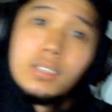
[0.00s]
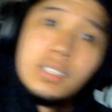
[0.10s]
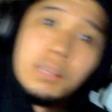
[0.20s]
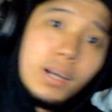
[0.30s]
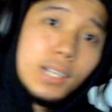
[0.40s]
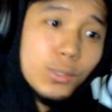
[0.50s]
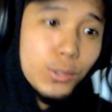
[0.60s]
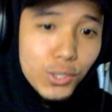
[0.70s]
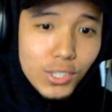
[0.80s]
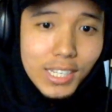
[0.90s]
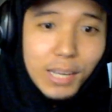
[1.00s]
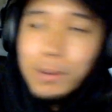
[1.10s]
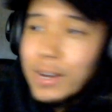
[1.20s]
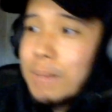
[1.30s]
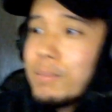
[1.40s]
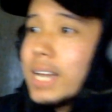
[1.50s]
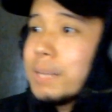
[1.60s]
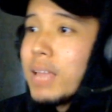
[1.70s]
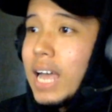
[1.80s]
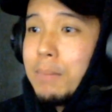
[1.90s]
Diba? So just think about it.
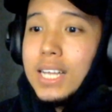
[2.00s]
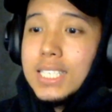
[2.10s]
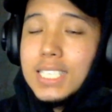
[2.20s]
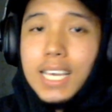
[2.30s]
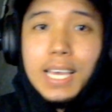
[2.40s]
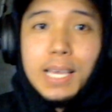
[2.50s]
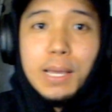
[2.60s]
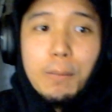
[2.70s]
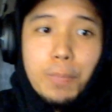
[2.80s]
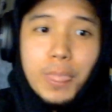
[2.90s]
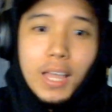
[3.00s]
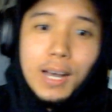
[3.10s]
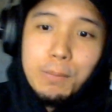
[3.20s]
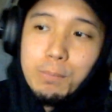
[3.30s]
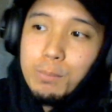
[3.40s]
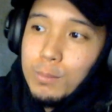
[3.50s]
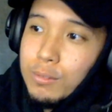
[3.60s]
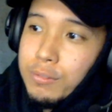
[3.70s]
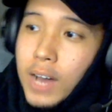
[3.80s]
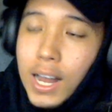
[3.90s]
I'm not saying um
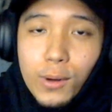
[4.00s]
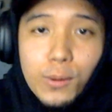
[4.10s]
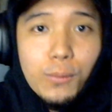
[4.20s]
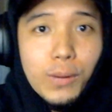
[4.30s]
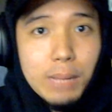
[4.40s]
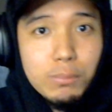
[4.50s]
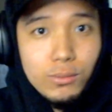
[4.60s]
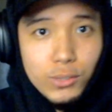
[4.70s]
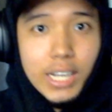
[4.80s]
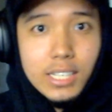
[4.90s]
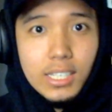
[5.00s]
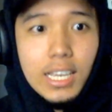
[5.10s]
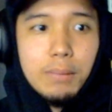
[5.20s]
follow what I'm trying to say.